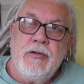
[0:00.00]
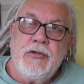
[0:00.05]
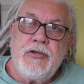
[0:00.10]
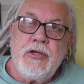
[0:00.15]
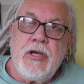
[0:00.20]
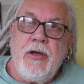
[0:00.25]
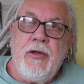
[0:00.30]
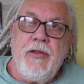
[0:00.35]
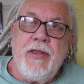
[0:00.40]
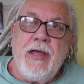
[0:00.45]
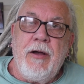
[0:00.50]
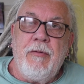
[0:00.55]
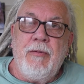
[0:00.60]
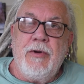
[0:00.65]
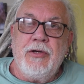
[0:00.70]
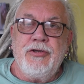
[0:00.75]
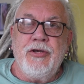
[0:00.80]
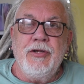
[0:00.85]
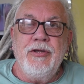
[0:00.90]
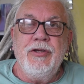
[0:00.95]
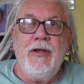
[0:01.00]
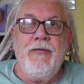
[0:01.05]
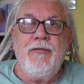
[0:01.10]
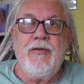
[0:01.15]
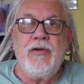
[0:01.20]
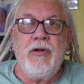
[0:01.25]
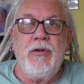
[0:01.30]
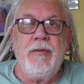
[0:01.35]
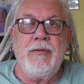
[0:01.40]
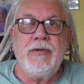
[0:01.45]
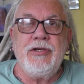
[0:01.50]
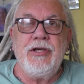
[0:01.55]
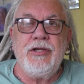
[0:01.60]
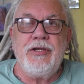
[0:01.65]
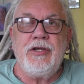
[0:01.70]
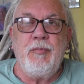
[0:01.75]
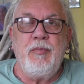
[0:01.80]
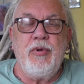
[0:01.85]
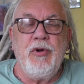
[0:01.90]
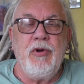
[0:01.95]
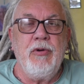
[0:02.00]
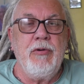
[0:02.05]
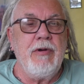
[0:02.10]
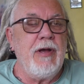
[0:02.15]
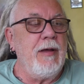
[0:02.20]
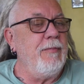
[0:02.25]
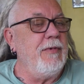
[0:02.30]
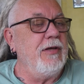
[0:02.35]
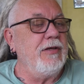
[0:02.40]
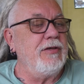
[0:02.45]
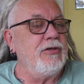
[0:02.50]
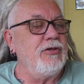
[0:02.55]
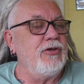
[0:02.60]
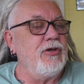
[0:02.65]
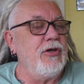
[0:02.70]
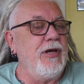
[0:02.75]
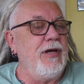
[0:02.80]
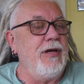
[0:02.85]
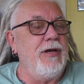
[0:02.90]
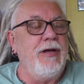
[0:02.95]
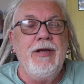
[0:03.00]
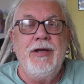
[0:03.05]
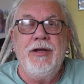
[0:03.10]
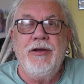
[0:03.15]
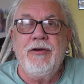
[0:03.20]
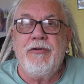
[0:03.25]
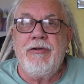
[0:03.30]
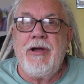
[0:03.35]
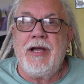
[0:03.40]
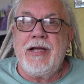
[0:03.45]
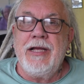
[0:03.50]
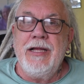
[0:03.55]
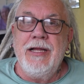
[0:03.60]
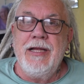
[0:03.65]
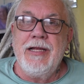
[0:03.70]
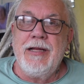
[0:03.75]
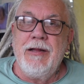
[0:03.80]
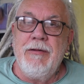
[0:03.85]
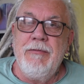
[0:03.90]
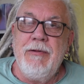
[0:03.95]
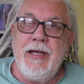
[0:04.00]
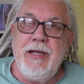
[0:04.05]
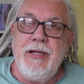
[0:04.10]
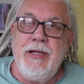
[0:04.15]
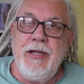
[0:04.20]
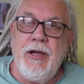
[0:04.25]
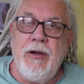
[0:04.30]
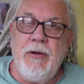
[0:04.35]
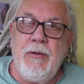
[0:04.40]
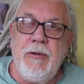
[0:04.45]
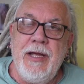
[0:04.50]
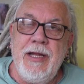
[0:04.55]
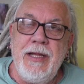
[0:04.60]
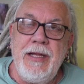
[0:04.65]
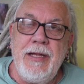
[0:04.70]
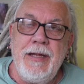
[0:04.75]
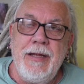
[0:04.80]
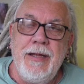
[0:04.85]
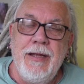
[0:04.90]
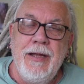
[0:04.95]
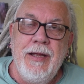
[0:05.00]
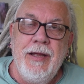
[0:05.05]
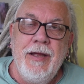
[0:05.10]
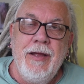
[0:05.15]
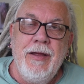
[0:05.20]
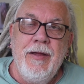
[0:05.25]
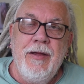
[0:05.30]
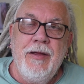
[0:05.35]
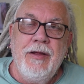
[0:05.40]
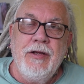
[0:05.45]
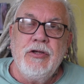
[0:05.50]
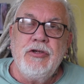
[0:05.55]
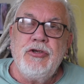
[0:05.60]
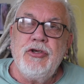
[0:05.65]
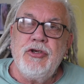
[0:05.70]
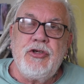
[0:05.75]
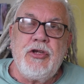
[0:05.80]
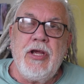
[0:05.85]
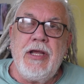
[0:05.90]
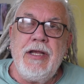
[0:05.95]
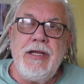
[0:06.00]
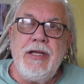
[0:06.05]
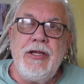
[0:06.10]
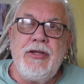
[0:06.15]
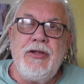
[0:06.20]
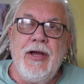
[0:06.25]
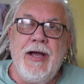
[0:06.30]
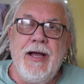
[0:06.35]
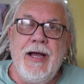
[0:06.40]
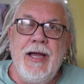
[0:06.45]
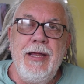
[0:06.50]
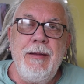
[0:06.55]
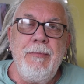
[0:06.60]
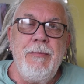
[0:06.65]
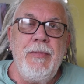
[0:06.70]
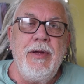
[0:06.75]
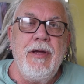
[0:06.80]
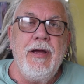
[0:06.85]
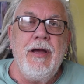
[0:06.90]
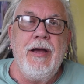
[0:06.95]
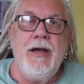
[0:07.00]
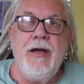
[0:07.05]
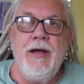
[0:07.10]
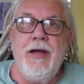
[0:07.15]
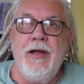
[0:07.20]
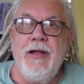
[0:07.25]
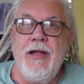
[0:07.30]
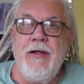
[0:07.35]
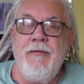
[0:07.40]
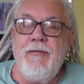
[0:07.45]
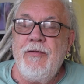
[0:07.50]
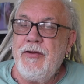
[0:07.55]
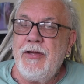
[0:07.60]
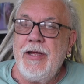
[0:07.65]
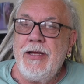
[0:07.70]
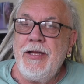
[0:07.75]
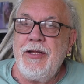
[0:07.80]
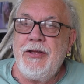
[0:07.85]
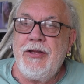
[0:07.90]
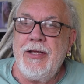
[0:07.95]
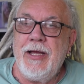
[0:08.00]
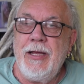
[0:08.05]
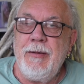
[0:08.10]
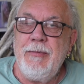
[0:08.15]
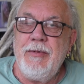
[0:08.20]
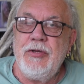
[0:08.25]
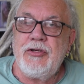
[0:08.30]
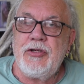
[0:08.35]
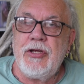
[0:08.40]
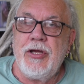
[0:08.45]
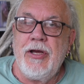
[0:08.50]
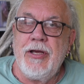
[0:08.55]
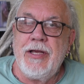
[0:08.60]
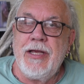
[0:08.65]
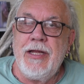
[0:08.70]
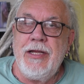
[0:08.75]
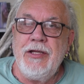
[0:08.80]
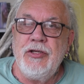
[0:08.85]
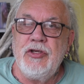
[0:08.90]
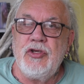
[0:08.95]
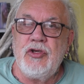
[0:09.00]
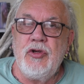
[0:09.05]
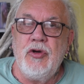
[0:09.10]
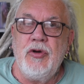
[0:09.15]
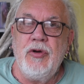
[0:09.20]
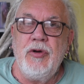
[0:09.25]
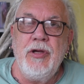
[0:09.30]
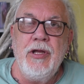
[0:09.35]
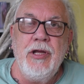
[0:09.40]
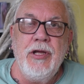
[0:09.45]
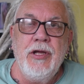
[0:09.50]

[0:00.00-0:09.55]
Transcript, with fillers: So that wasn't difficult, was it, to program this uh, cracking little radio in? just take your time and if at any time you start getting stuck